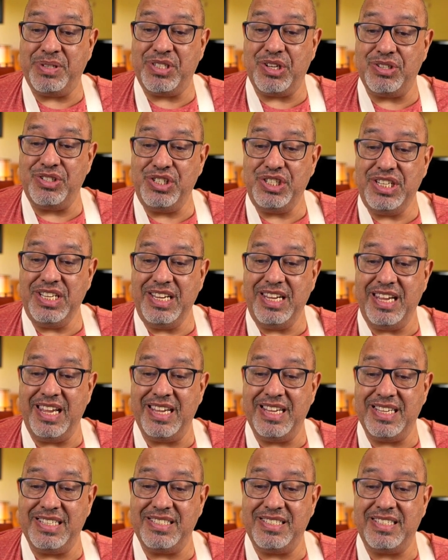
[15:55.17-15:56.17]
so she
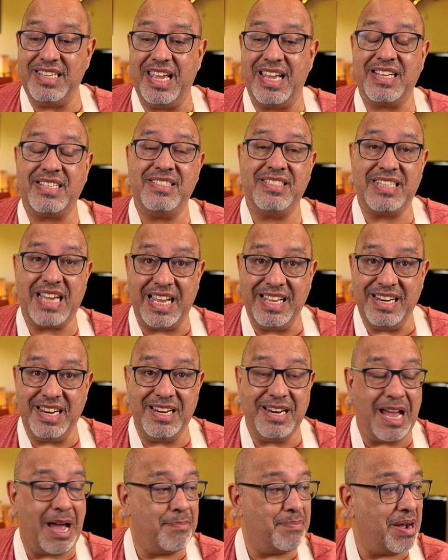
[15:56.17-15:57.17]
is
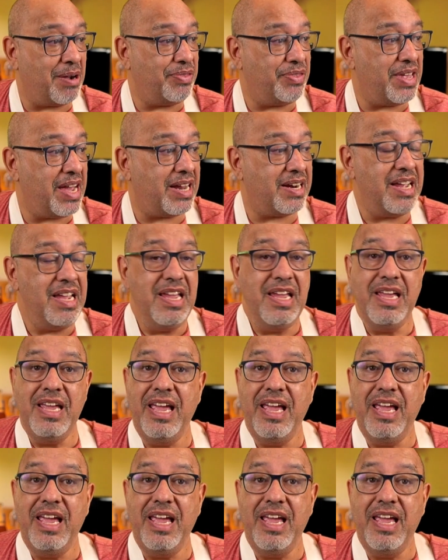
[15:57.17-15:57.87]
excited about that.